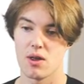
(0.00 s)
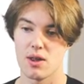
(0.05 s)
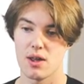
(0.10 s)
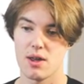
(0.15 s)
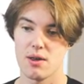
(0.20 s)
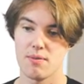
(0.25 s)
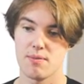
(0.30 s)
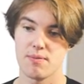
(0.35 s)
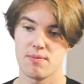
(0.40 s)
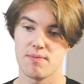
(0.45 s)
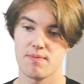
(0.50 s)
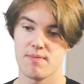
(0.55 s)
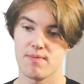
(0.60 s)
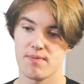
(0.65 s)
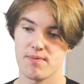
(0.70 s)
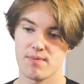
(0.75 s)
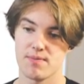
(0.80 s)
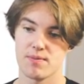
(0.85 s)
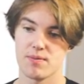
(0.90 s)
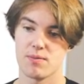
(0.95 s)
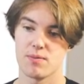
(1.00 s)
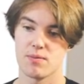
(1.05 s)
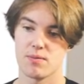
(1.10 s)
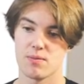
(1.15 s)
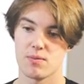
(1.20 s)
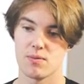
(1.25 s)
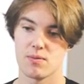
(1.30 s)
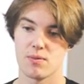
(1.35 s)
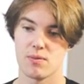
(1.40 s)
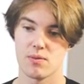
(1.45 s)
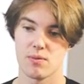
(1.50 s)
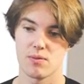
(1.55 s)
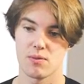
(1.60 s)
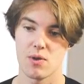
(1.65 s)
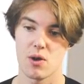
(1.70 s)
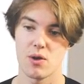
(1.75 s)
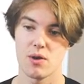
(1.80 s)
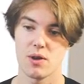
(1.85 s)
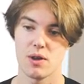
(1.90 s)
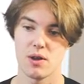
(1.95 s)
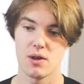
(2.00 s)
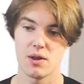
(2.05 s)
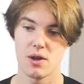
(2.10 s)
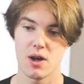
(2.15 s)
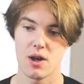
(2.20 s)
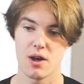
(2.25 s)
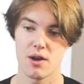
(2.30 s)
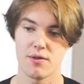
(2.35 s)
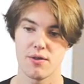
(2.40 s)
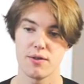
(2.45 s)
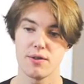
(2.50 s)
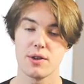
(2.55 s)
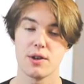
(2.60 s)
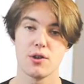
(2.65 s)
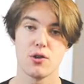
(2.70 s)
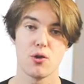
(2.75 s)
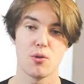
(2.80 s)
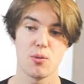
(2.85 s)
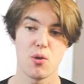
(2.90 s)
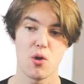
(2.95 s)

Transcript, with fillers: Yeah. Only uh, 52